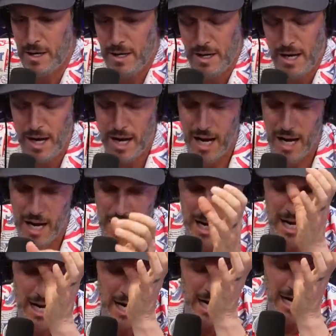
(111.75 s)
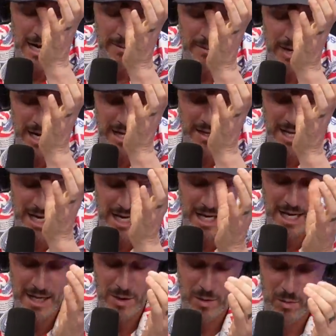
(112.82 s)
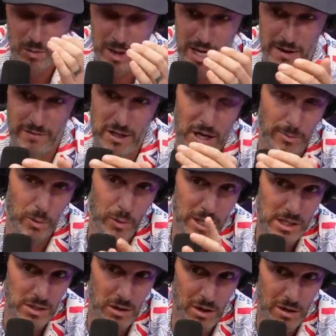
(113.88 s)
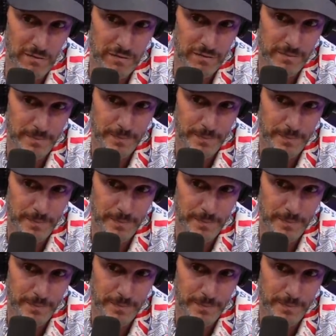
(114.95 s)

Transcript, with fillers: I hope so. Um, and then we have a couple weeks off.